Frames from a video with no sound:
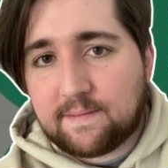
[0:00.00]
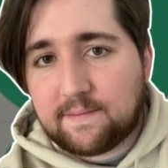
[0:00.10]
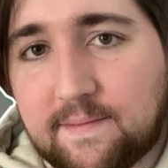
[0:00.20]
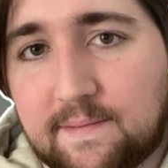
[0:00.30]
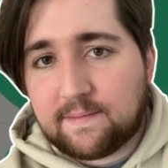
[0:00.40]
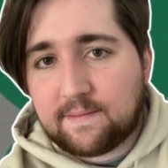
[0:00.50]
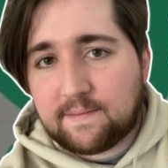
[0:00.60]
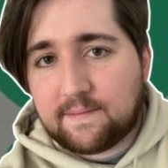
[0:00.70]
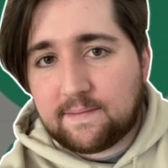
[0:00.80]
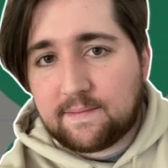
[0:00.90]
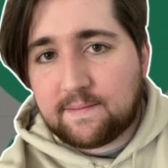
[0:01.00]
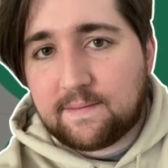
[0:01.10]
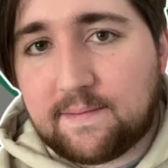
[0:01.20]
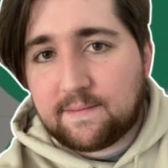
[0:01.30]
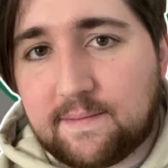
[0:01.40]
Fuck.
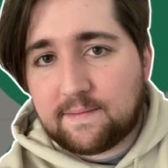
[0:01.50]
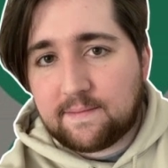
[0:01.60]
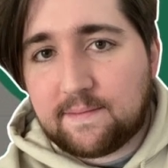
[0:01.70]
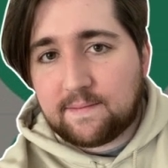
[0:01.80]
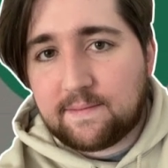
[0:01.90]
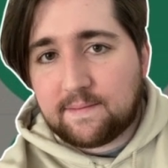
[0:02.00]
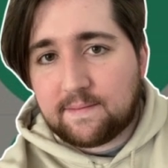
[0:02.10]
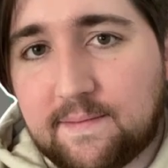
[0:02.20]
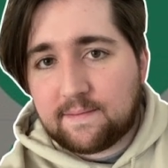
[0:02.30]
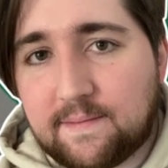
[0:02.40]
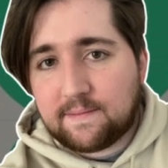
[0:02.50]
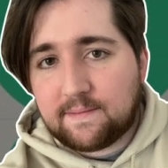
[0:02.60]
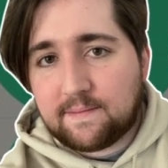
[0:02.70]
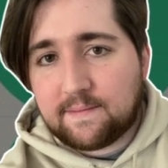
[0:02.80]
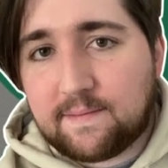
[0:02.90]
I guess we do.
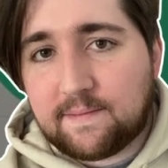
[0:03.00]
Does